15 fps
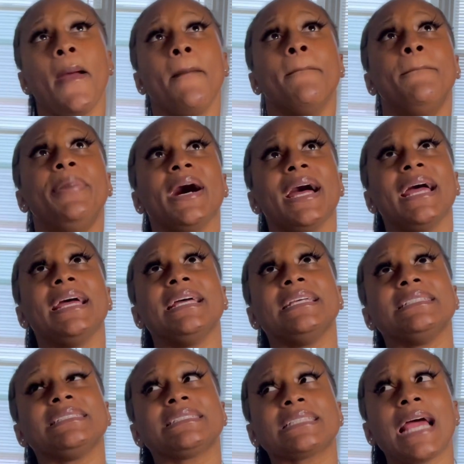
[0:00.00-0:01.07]

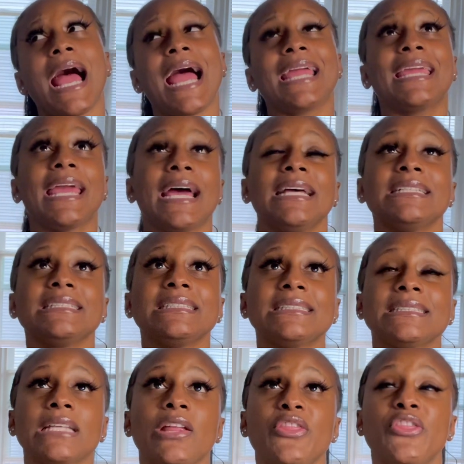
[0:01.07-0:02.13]
but I guess
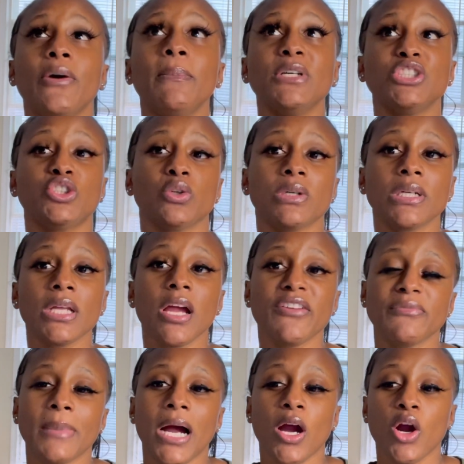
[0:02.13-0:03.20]
the majority of
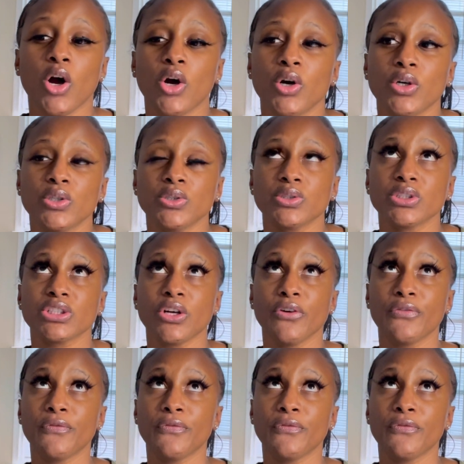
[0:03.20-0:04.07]
my goals